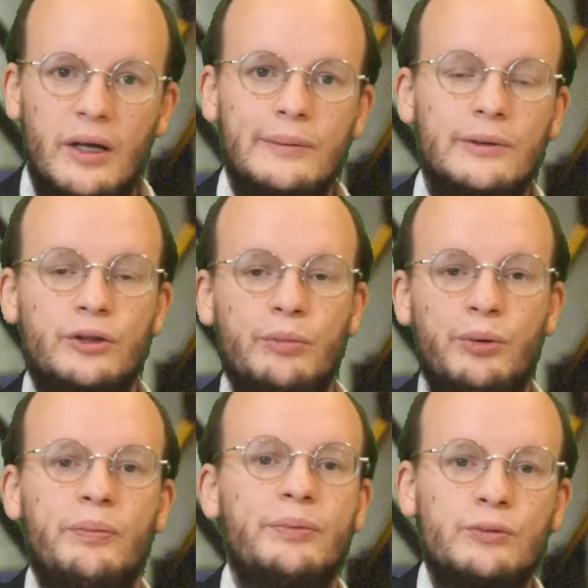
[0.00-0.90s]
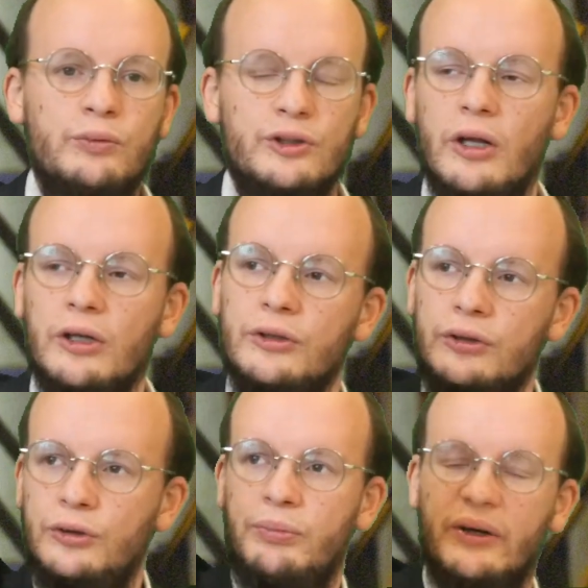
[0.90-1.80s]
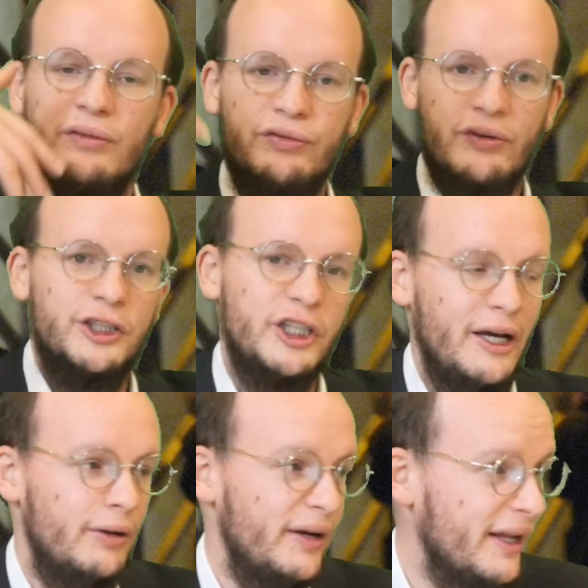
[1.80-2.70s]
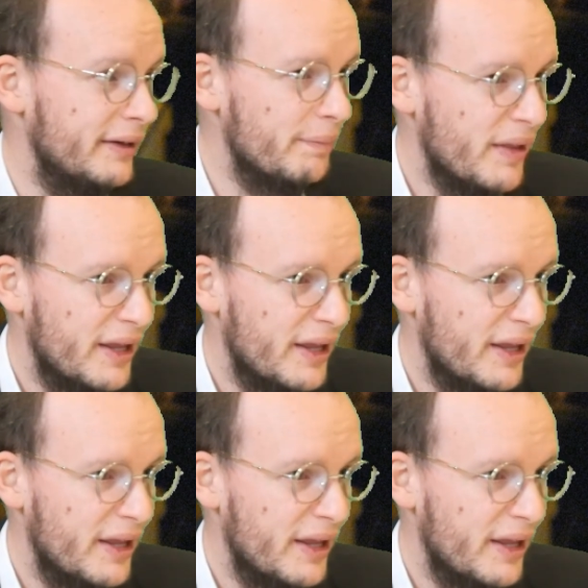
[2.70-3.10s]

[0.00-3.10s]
Because the purpose was not to bring fresh air in.